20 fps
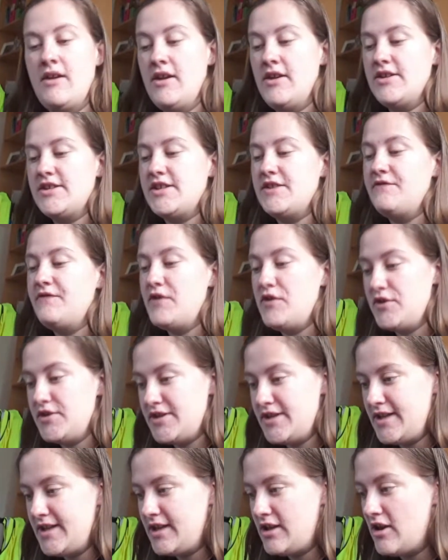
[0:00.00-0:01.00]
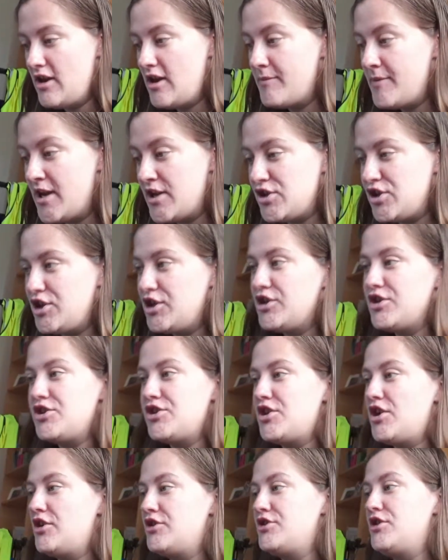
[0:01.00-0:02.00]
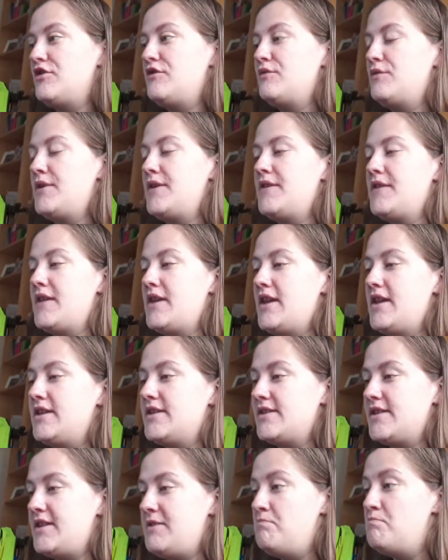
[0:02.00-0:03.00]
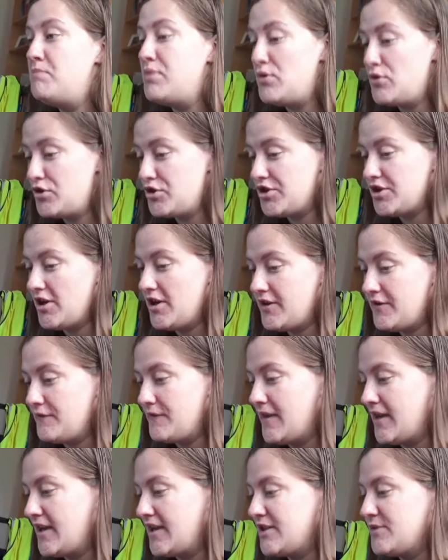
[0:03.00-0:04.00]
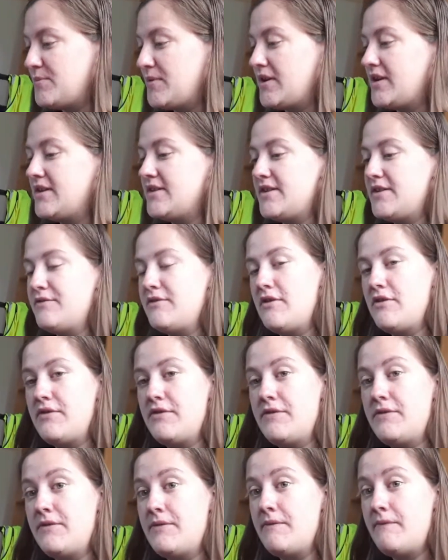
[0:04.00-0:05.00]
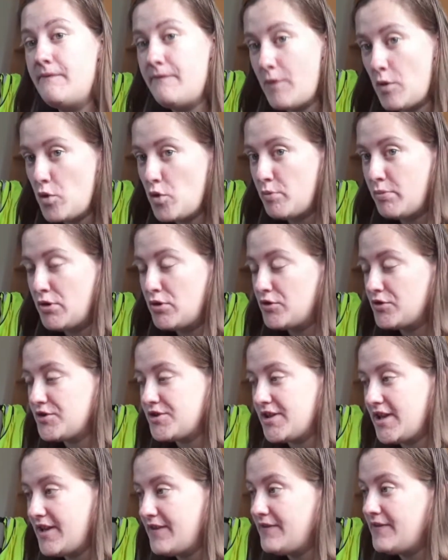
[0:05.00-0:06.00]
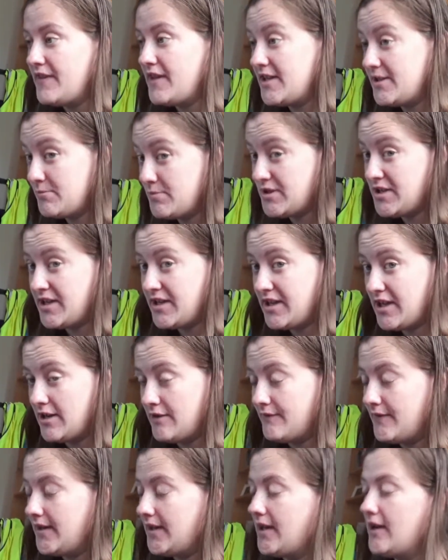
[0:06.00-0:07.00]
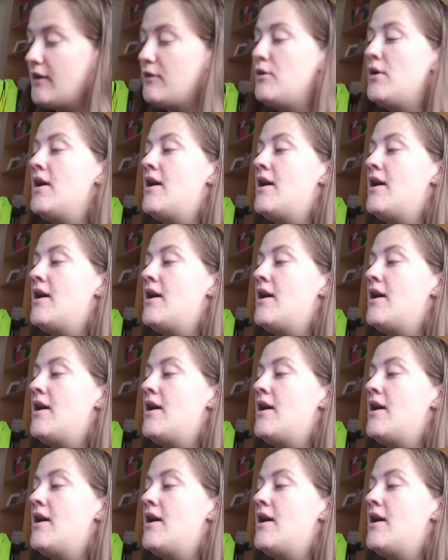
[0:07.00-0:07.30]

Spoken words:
So the first thing I'm actually going to start off with is the book side of things, because there are four books in this particular video,